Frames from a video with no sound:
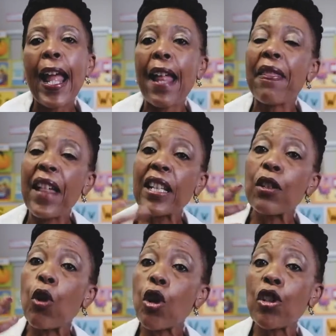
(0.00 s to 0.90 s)
And
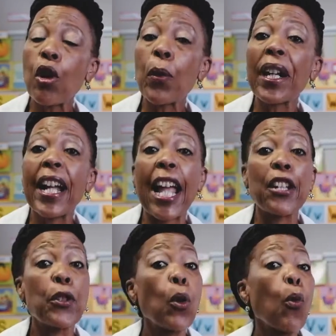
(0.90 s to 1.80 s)
that also will
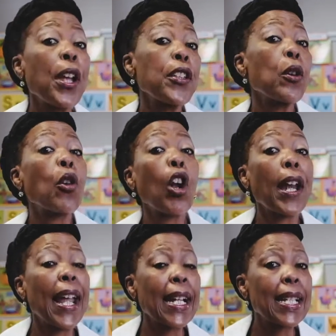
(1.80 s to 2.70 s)
guide you when you
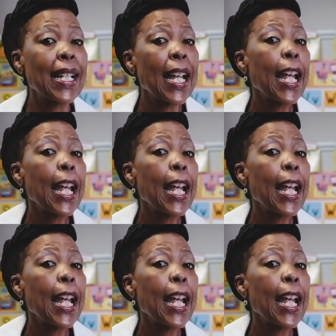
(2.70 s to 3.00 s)
collect